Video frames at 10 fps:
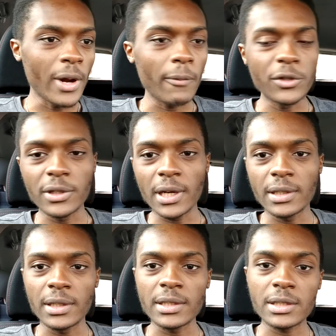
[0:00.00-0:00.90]
When I went to
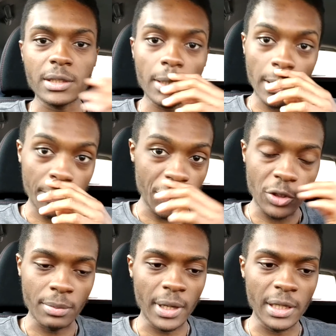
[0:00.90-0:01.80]
get this
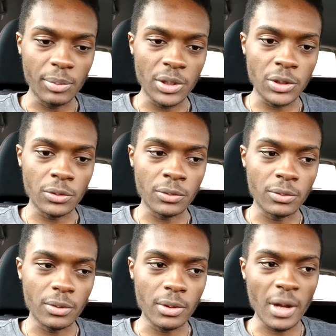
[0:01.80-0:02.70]
EP2, my
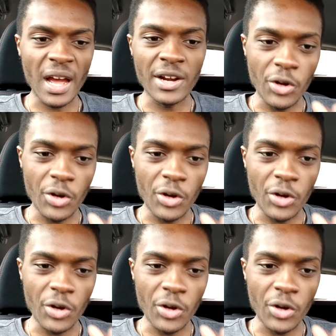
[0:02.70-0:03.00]
EP2,